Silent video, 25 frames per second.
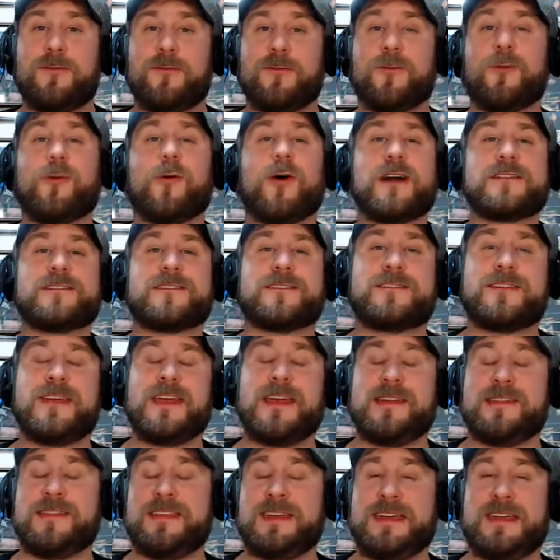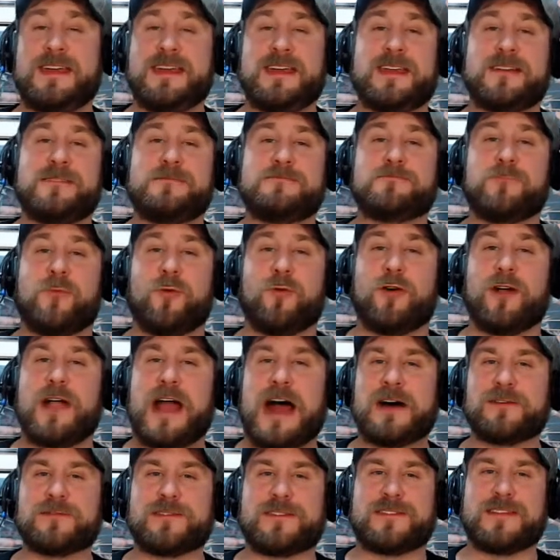What say the more
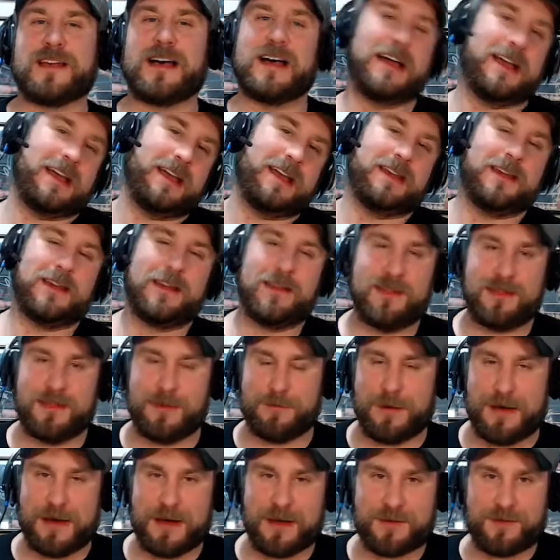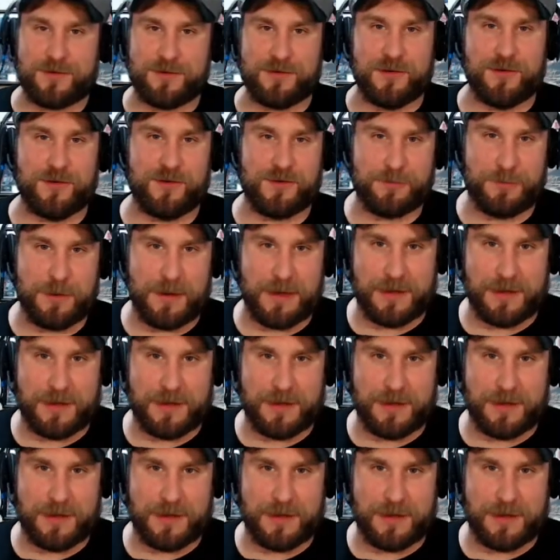outside the box New Japan